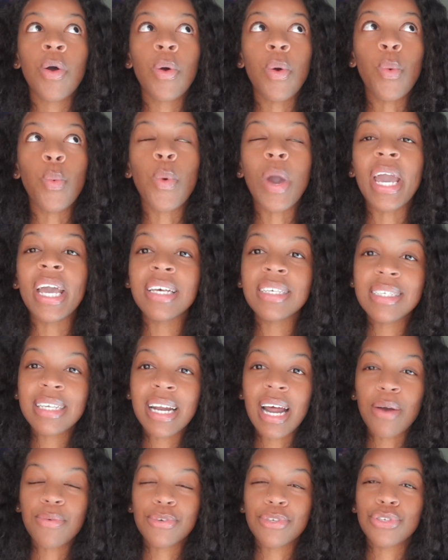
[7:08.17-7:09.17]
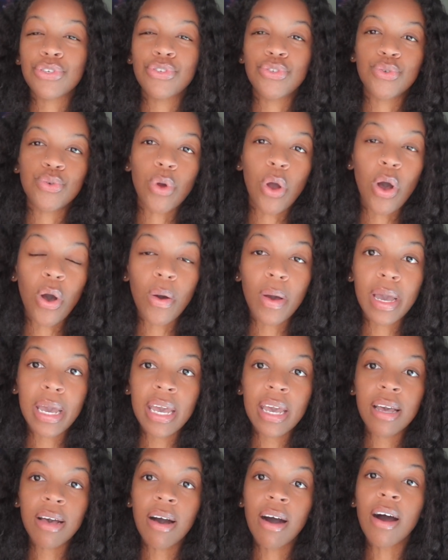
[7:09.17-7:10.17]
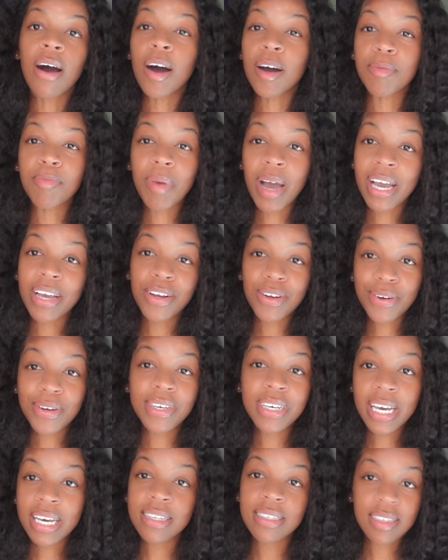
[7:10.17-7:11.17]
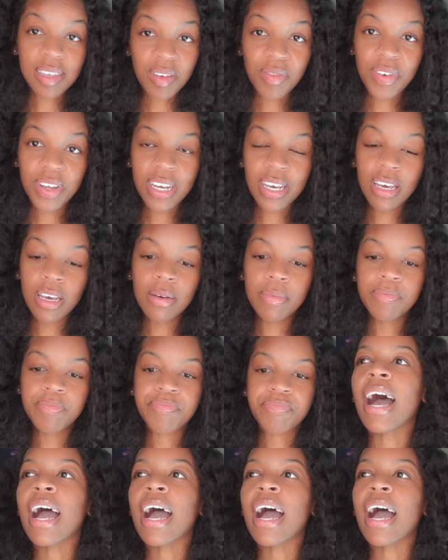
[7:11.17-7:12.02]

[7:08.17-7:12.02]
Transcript: ways that I was drawing on my creativity.